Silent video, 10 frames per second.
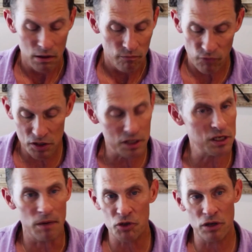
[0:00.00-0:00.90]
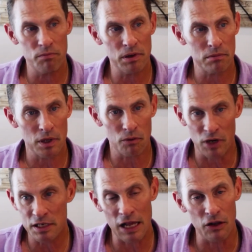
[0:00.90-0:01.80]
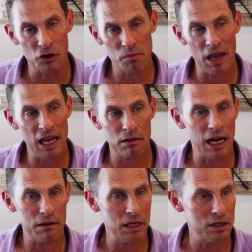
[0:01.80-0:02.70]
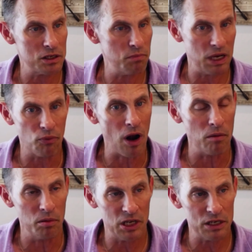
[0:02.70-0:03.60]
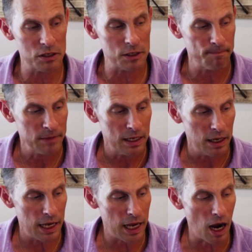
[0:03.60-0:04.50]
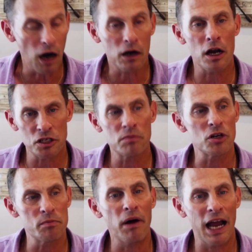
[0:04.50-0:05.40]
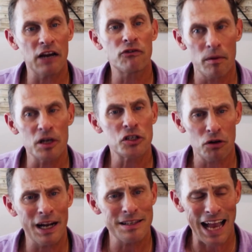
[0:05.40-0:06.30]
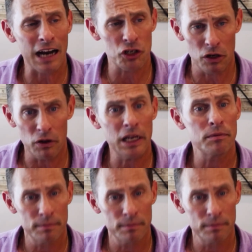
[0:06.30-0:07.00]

First assumption resellers make that I think is a big problem is our customers buying from us transactionally.